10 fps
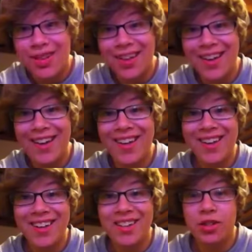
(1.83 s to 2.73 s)
Hey
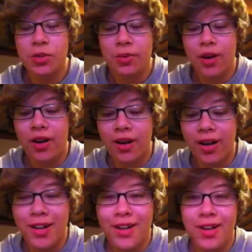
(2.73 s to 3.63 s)
guys, it's
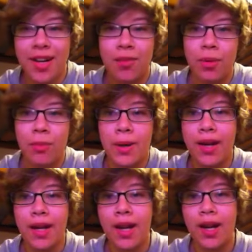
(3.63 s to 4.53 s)
Brian, and I'm your
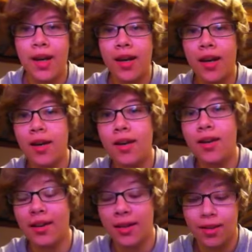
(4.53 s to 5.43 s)
Monday guy,
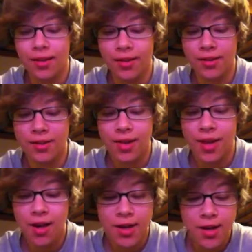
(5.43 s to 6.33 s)
and
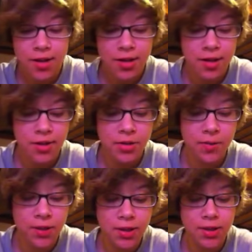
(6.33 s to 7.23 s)
this
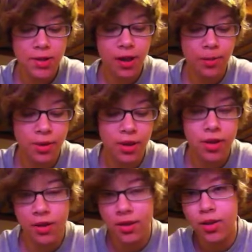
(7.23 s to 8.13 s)
week's
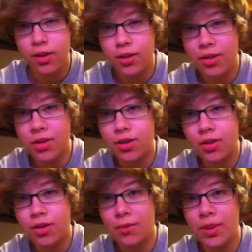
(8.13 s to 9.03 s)
topic is
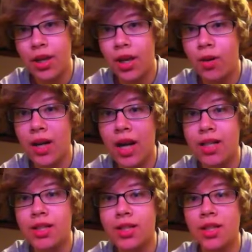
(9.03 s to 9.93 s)
being
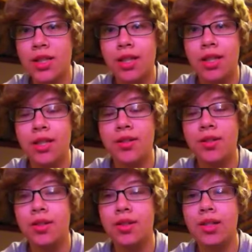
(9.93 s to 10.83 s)
outcasted in
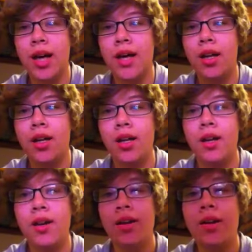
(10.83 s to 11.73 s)

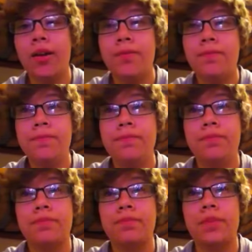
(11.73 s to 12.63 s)
society,
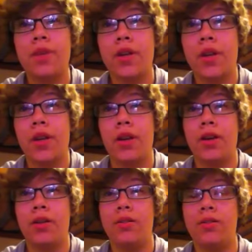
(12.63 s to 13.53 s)

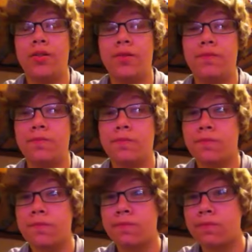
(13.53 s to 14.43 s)
and
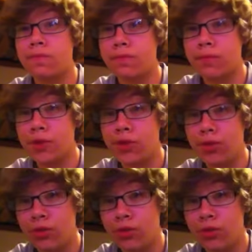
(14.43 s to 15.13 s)
so,